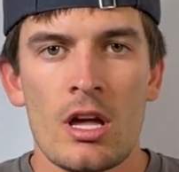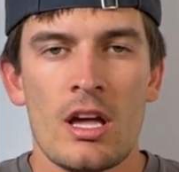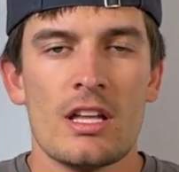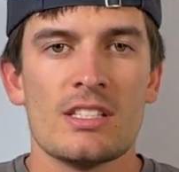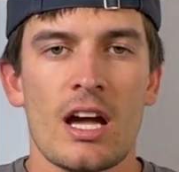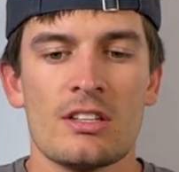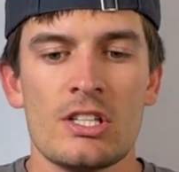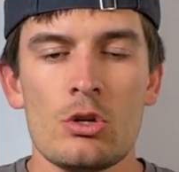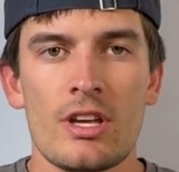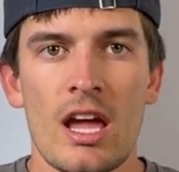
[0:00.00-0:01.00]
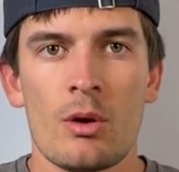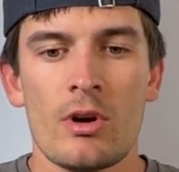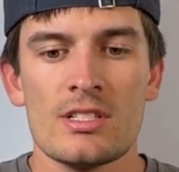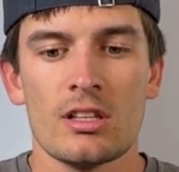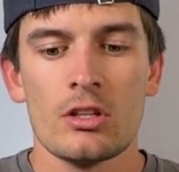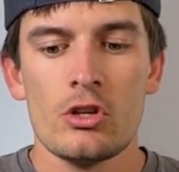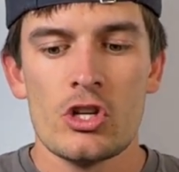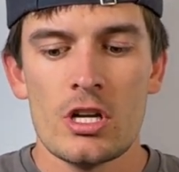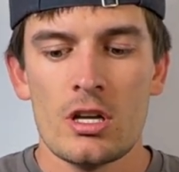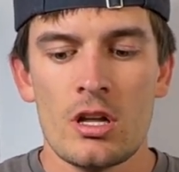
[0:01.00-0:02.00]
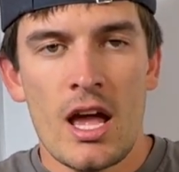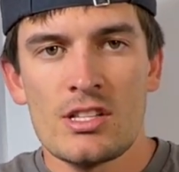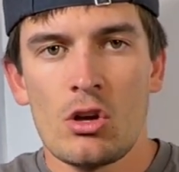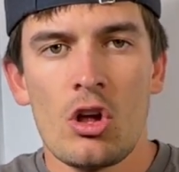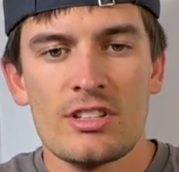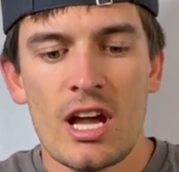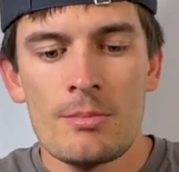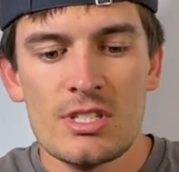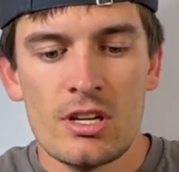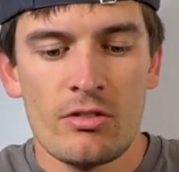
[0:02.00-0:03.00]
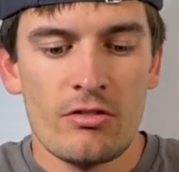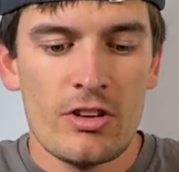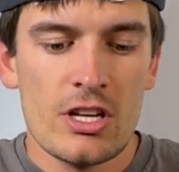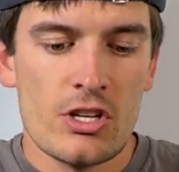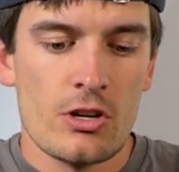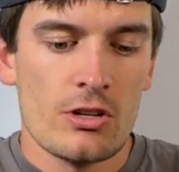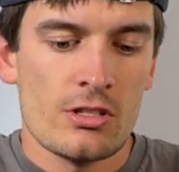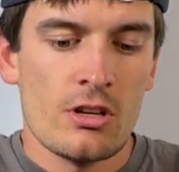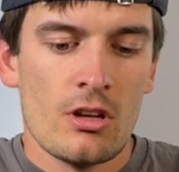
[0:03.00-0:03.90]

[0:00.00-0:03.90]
It's got 2K resolution, it has all types of different features.